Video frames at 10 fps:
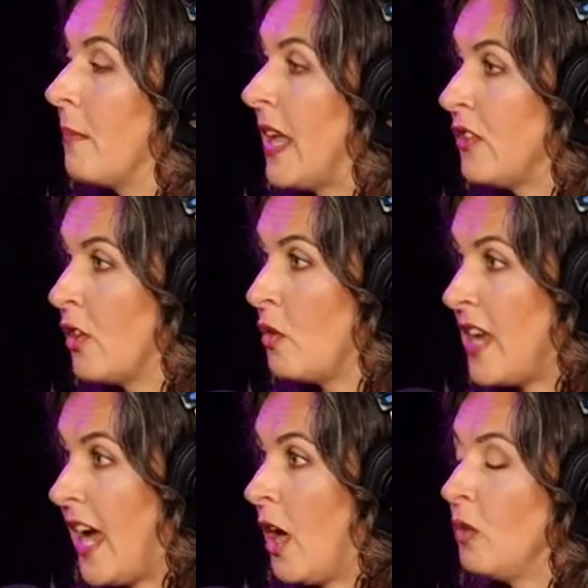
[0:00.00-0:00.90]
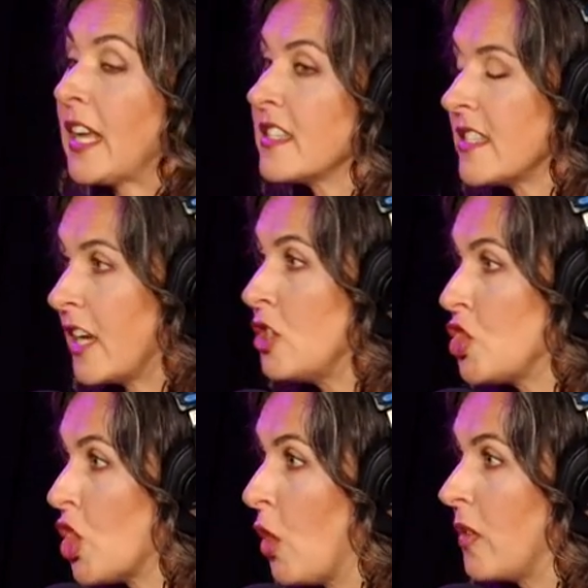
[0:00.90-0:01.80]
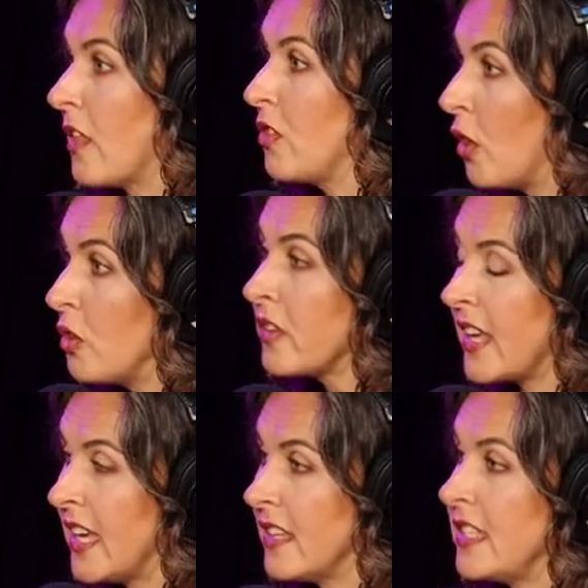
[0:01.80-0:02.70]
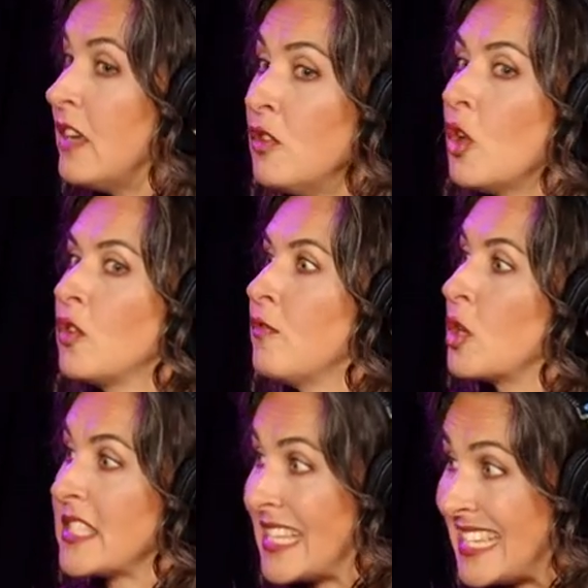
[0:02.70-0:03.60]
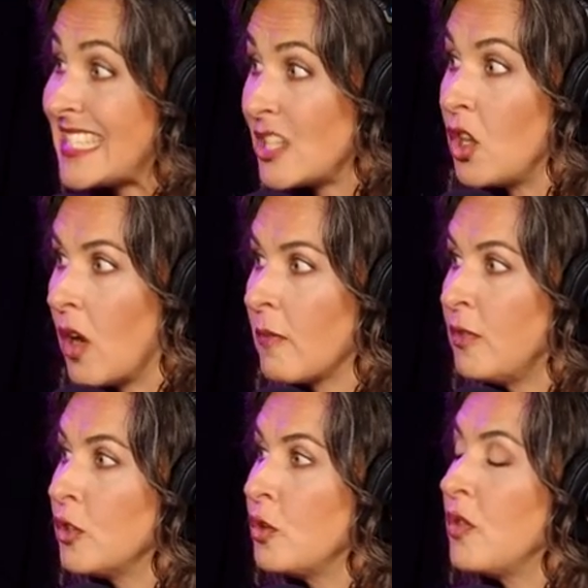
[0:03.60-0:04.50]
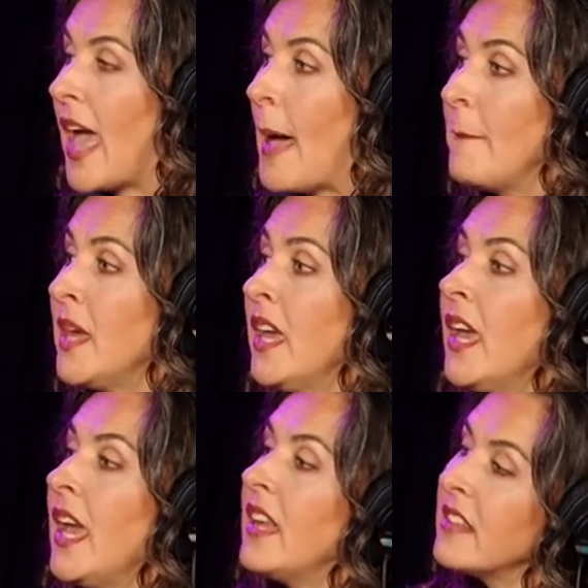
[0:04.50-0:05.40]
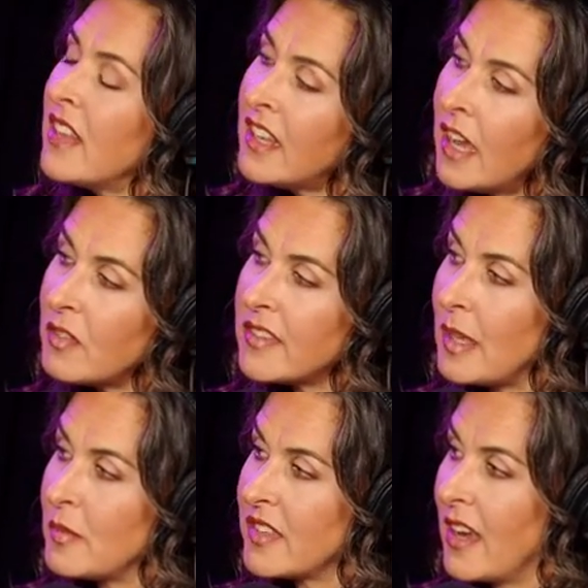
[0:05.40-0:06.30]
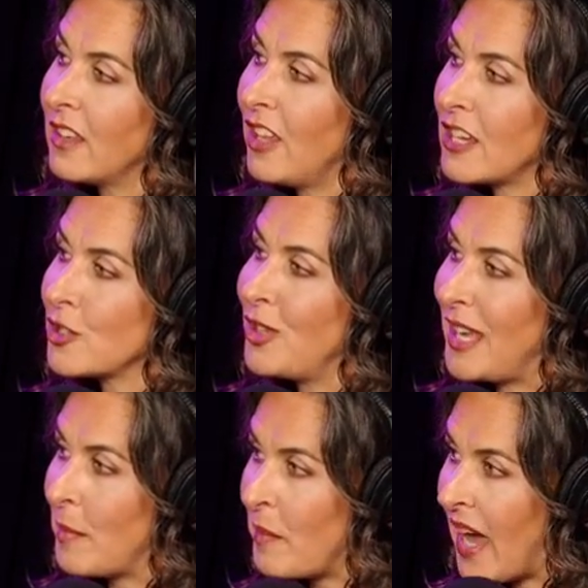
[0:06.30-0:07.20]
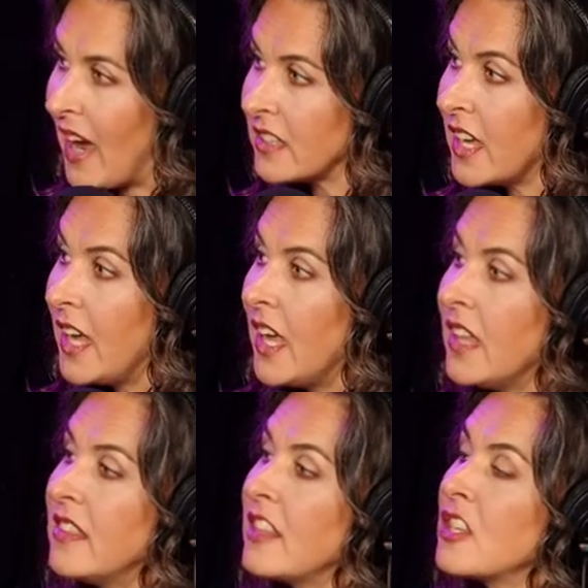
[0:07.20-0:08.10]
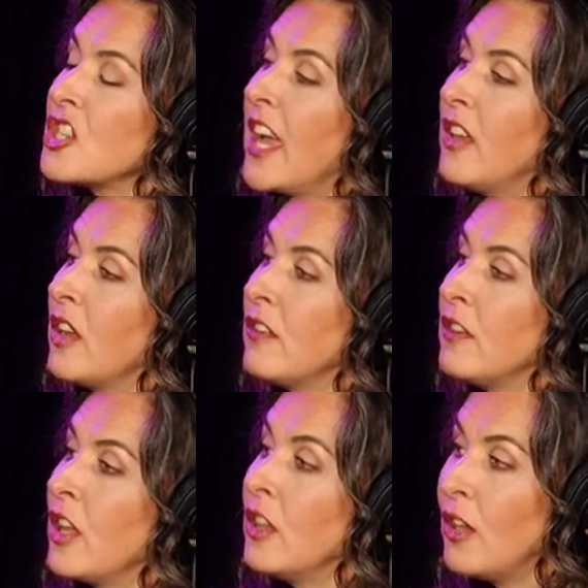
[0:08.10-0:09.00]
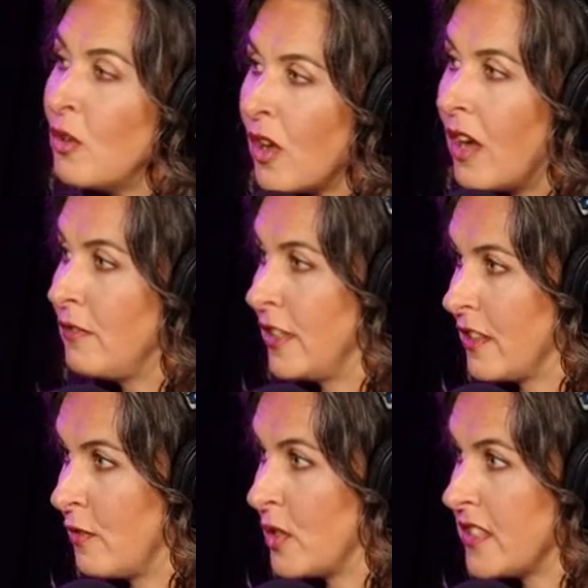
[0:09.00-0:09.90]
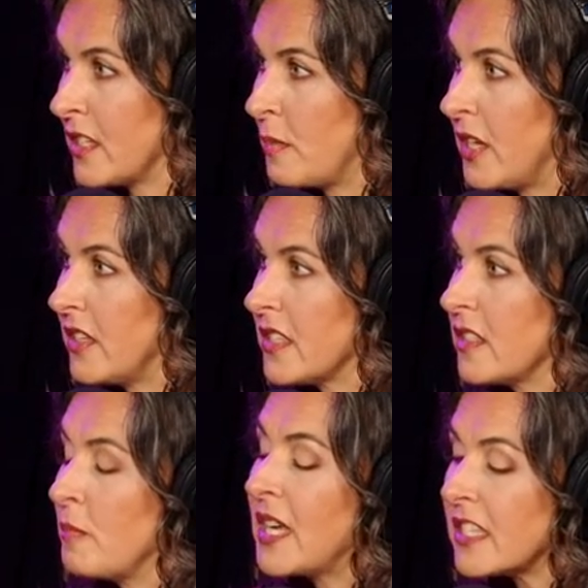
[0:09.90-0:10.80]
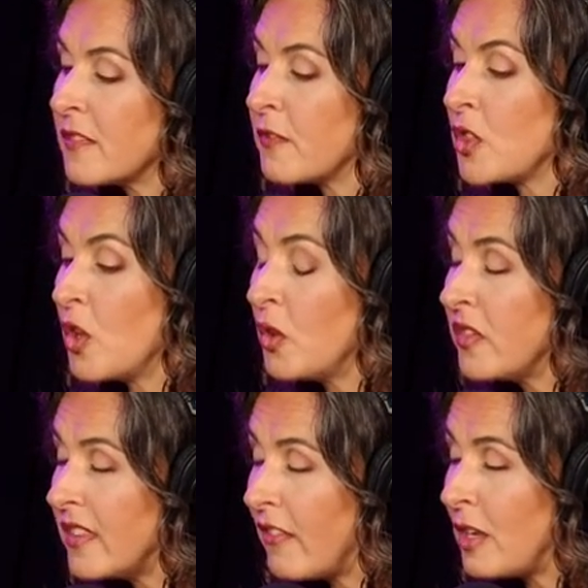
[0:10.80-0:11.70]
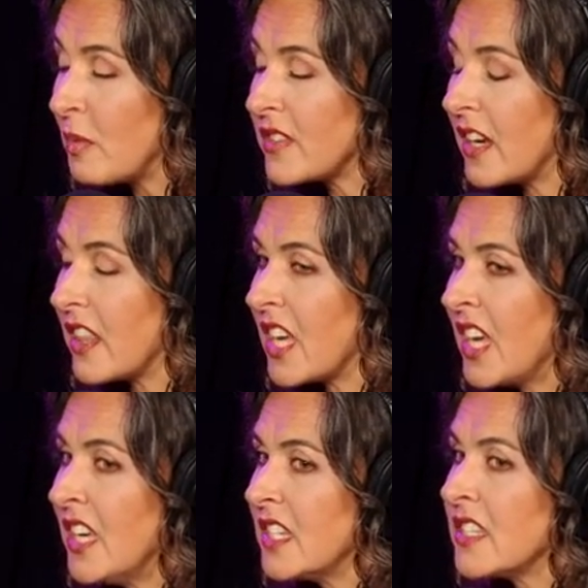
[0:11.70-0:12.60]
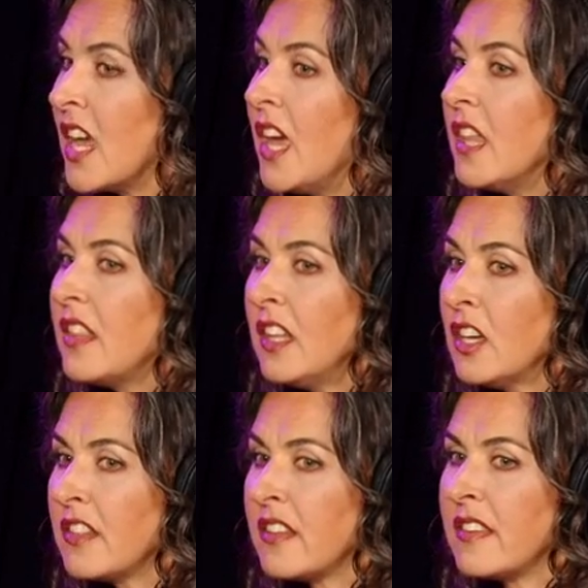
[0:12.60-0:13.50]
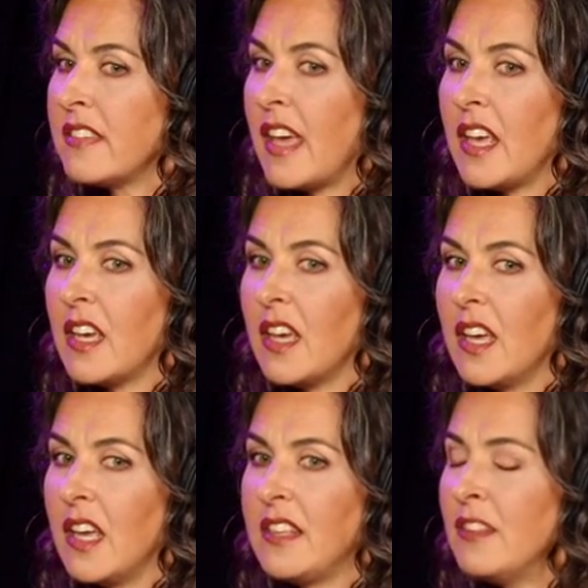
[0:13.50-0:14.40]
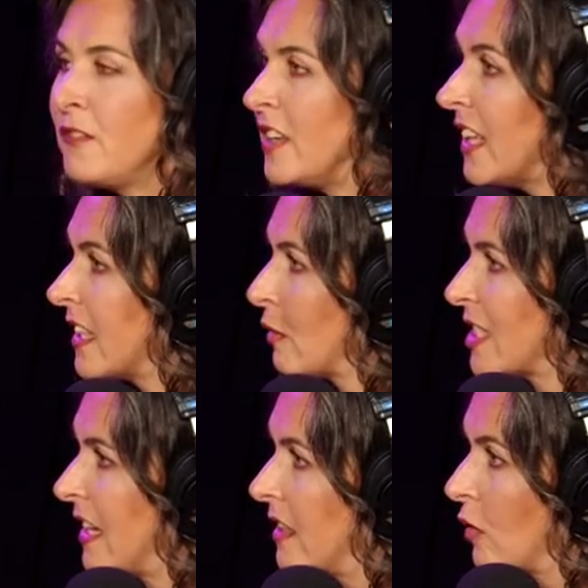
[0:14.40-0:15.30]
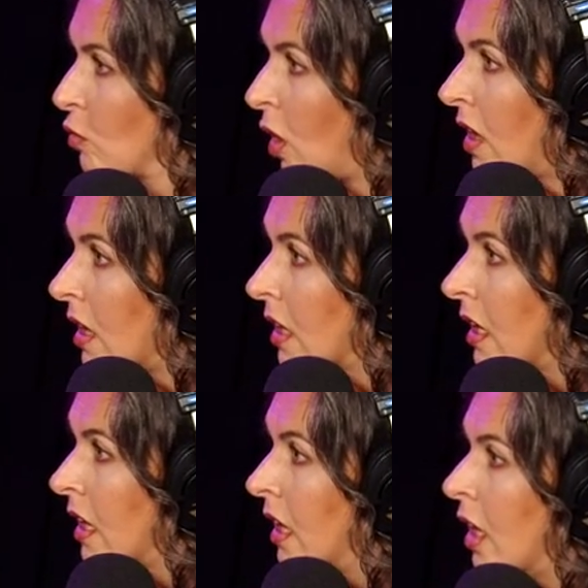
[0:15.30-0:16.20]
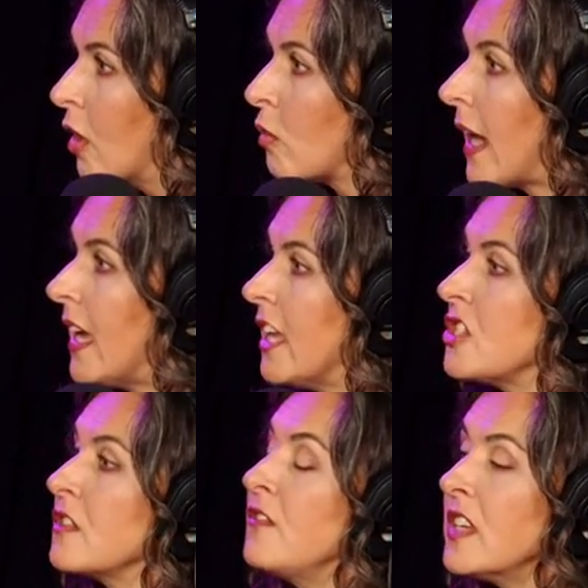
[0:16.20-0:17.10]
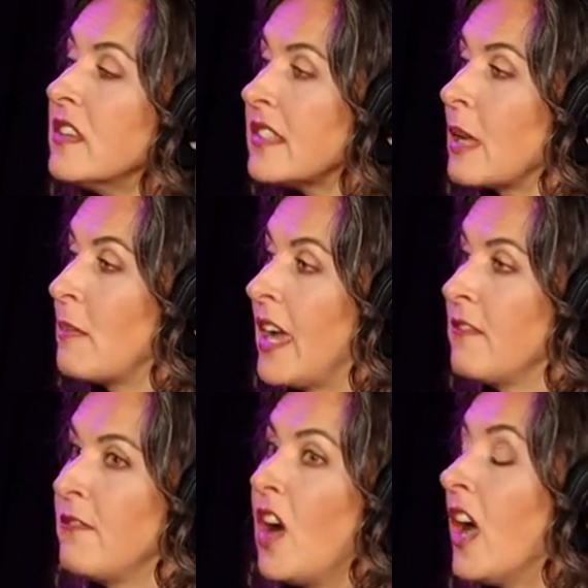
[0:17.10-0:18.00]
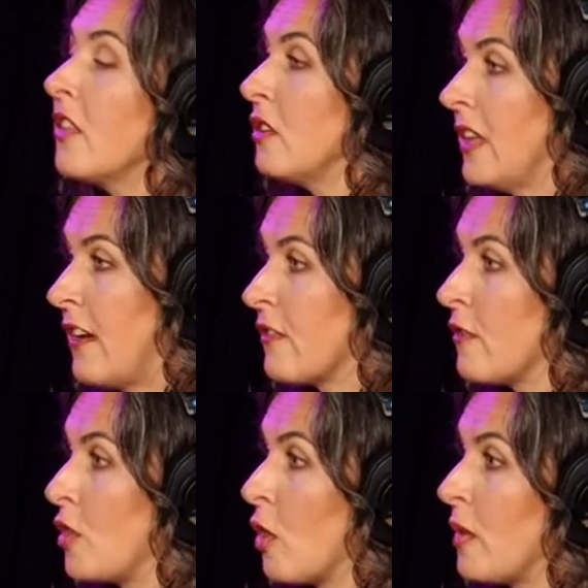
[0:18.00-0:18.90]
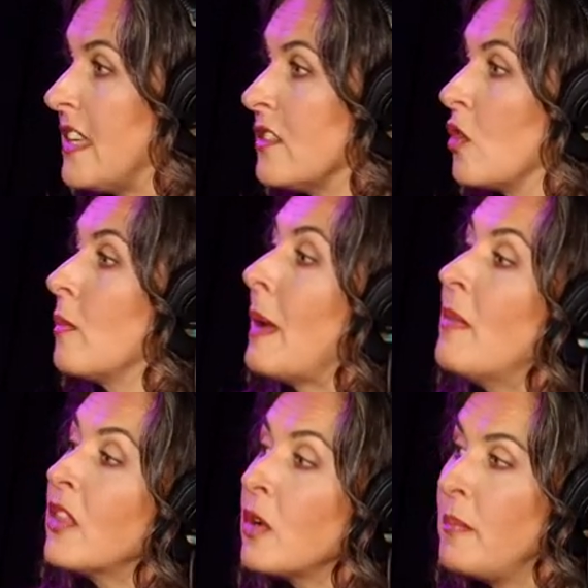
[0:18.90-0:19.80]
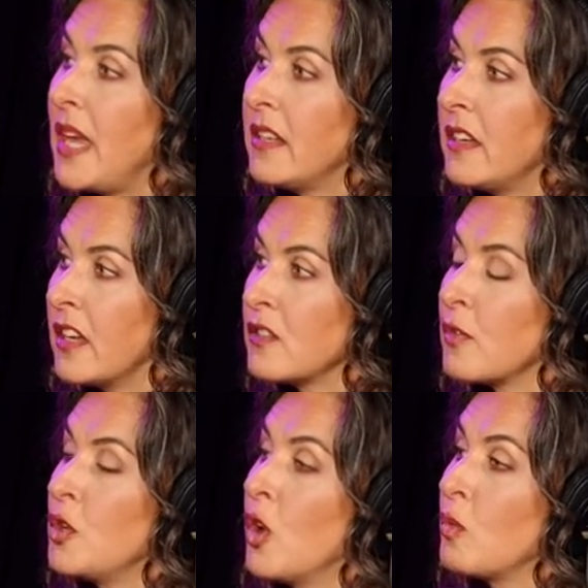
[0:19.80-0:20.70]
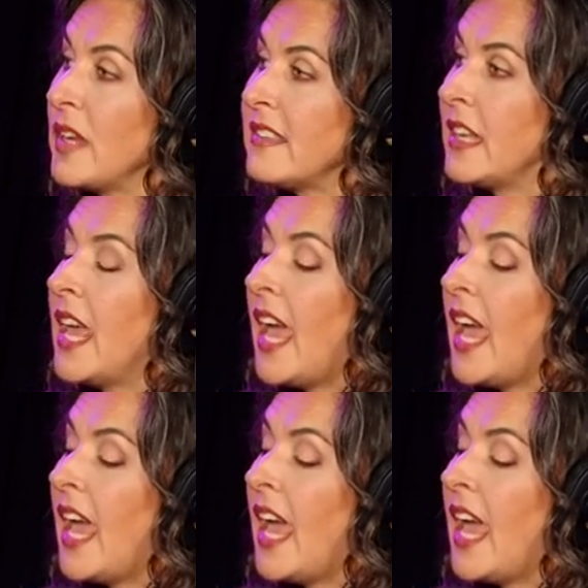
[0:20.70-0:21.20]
And so now, like studies show that those kids, even though divorce is still harmful to them, it does not have the same psychological impact that the child of low conflict divorce experiences. Because for those 70% of the kids, they look at this and say, it didn't feel like there was anything wrong, right? It just feels like my father left for no reason or my mother abandoned us for no reason.